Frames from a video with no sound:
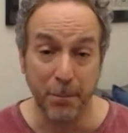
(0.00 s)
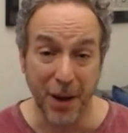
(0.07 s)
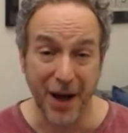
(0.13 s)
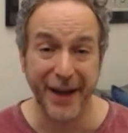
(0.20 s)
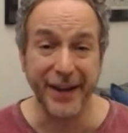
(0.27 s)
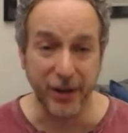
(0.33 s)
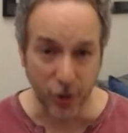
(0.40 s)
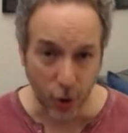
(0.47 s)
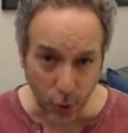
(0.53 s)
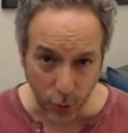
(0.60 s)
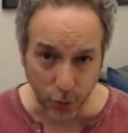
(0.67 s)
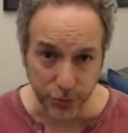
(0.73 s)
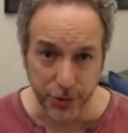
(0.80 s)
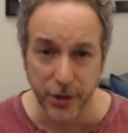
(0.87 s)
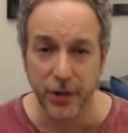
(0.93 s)
buy and
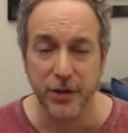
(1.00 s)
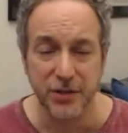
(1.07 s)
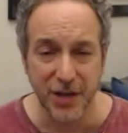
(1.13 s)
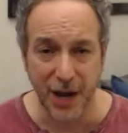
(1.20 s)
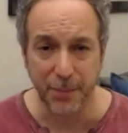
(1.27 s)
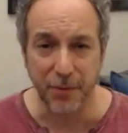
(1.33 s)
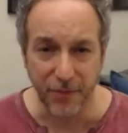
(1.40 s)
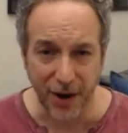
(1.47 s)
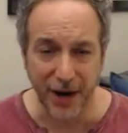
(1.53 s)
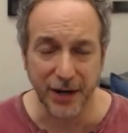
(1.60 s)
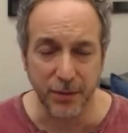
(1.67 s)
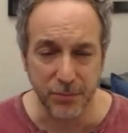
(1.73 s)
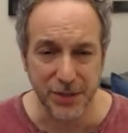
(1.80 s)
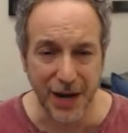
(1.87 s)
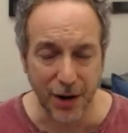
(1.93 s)
hold type of
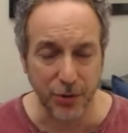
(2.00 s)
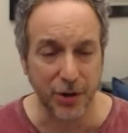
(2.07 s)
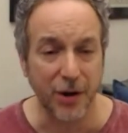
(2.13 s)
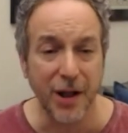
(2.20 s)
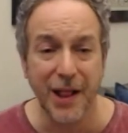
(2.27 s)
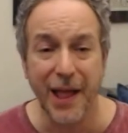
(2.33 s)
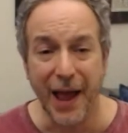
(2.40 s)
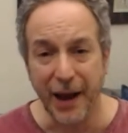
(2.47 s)
items out there.